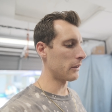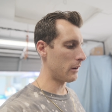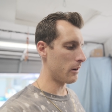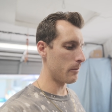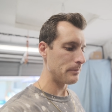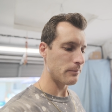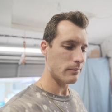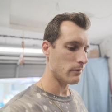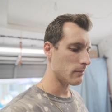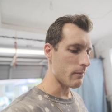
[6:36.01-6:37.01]
So
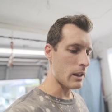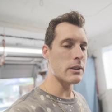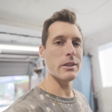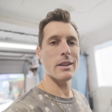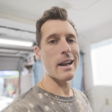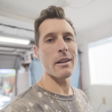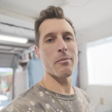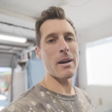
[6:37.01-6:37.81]
it's just kind of